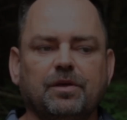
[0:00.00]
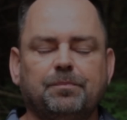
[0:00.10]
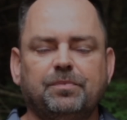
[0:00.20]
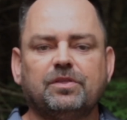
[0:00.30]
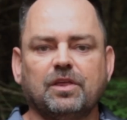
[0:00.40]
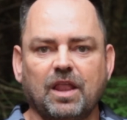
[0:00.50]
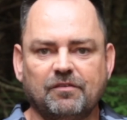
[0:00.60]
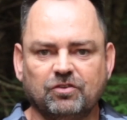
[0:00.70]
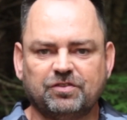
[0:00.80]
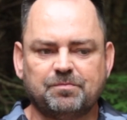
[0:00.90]
The
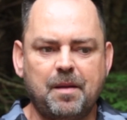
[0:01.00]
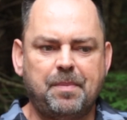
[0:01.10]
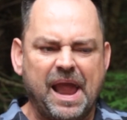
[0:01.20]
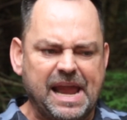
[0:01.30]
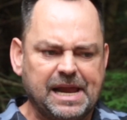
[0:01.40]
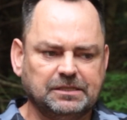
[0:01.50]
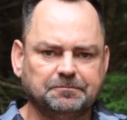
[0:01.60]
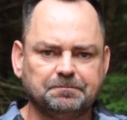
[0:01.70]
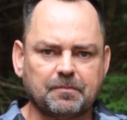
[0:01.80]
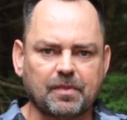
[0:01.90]
levels of my
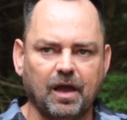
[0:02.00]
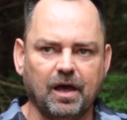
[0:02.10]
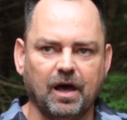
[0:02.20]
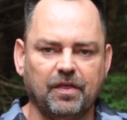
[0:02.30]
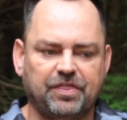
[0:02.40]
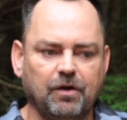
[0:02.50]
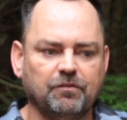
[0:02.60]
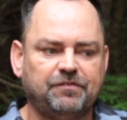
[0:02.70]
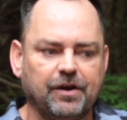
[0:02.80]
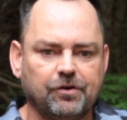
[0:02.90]
pain, they'll
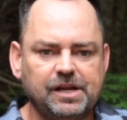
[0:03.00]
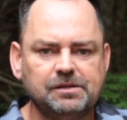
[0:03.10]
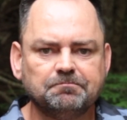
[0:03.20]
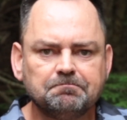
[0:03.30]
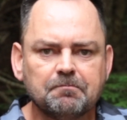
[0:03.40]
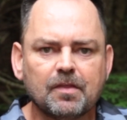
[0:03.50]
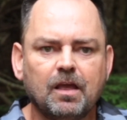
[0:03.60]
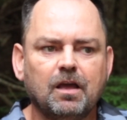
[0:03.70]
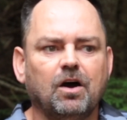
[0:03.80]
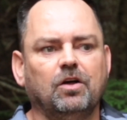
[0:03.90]
vary.
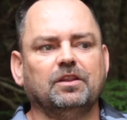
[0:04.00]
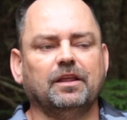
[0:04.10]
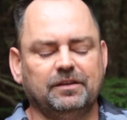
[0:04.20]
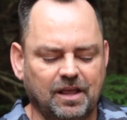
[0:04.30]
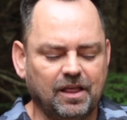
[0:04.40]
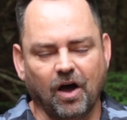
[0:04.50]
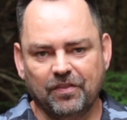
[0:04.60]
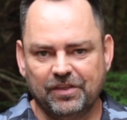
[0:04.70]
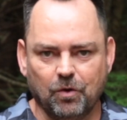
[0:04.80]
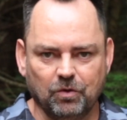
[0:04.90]
Like
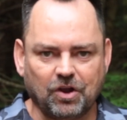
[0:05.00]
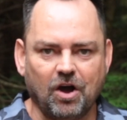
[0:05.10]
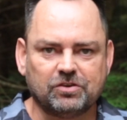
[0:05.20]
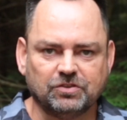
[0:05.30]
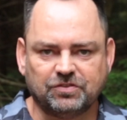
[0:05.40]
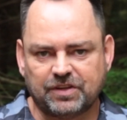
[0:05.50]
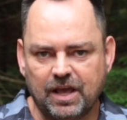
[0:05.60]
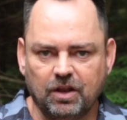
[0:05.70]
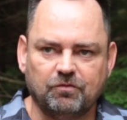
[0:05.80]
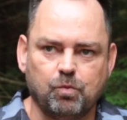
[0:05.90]
on the old doctor
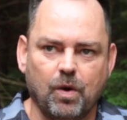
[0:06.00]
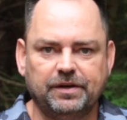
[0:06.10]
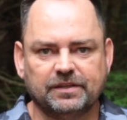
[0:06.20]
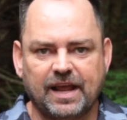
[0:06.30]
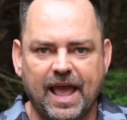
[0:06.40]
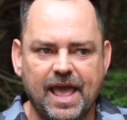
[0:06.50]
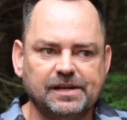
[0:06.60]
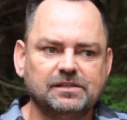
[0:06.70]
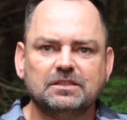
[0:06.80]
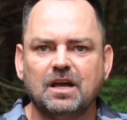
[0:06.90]
scale of 1 to
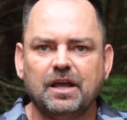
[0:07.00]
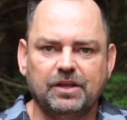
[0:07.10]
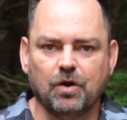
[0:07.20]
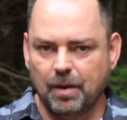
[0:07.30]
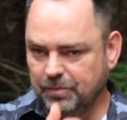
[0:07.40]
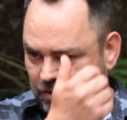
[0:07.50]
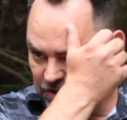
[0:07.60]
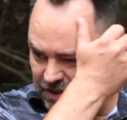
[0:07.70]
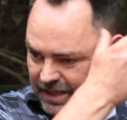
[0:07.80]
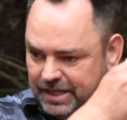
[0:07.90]
10, I'm
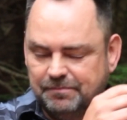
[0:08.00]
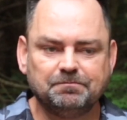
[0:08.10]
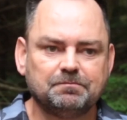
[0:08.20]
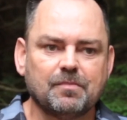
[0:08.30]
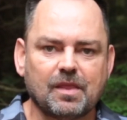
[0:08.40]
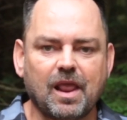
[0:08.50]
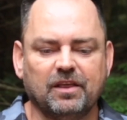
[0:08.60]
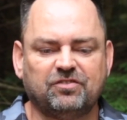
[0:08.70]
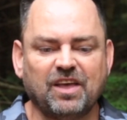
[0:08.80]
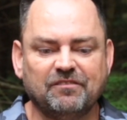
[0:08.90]
usually
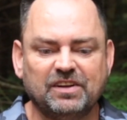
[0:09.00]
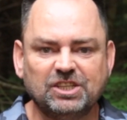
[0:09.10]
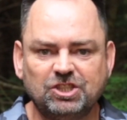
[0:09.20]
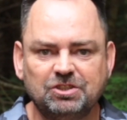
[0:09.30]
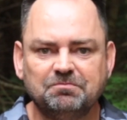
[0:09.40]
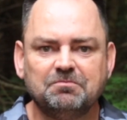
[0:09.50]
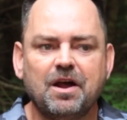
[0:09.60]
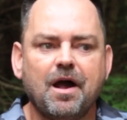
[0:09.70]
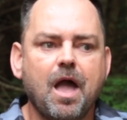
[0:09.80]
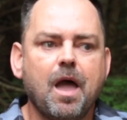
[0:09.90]
7-ish.
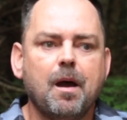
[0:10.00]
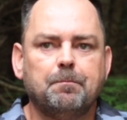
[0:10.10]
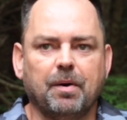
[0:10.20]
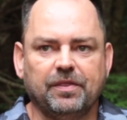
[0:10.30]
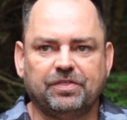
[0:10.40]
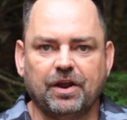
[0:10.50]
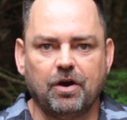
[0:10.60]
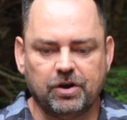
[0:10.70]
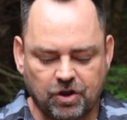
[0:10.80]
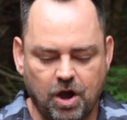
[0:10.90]
But there
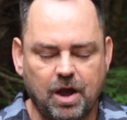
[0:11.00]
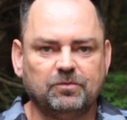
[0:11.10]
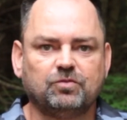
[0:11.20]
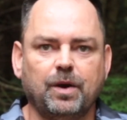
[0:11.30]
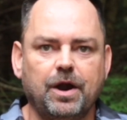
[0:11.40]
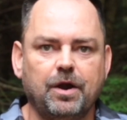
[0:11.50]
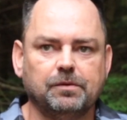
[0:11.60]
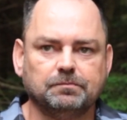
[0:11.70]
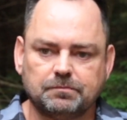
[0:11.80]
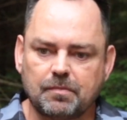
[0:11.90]
are times
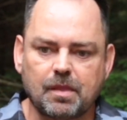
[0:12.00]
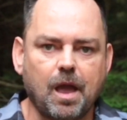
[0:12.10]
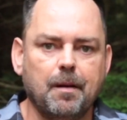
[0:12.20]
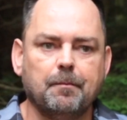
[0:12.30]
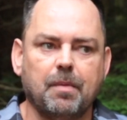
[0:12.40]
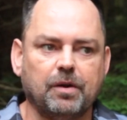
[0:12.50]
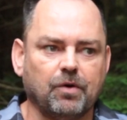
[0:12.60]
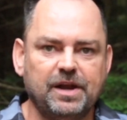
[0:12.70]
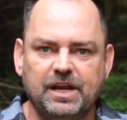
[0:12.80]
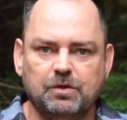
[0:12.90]
where my
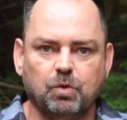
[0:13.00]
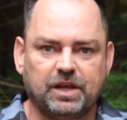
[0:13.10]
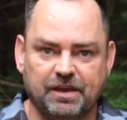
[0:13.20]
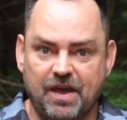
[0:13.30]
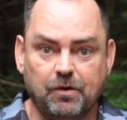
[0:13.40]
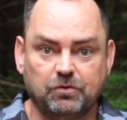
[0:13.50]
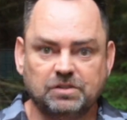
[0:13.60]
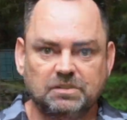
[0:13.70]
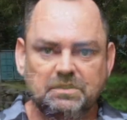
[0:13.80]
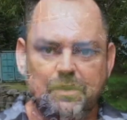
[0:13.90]
right knee will give out.
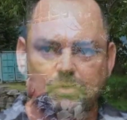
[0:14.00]
It